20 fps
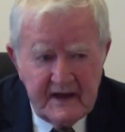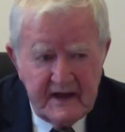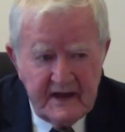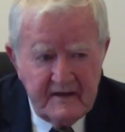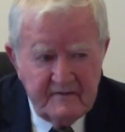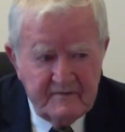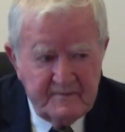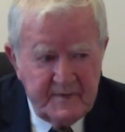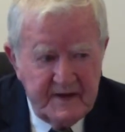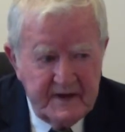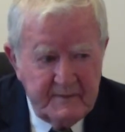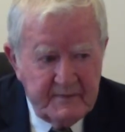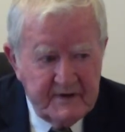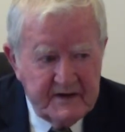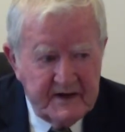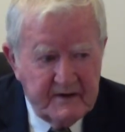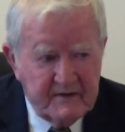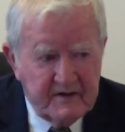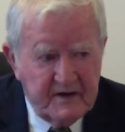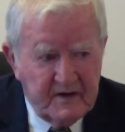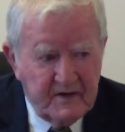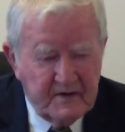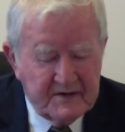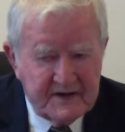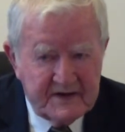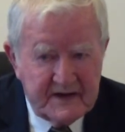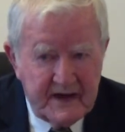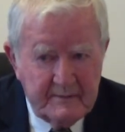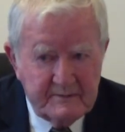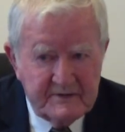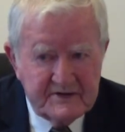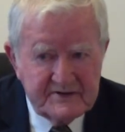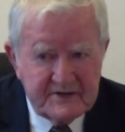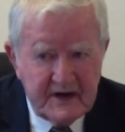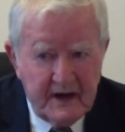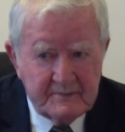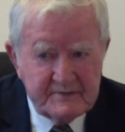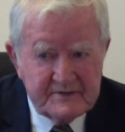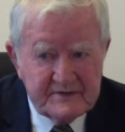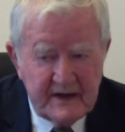If people now can go to chemist
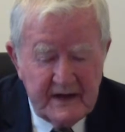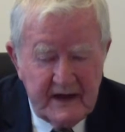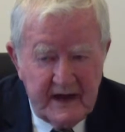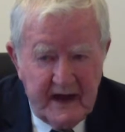shops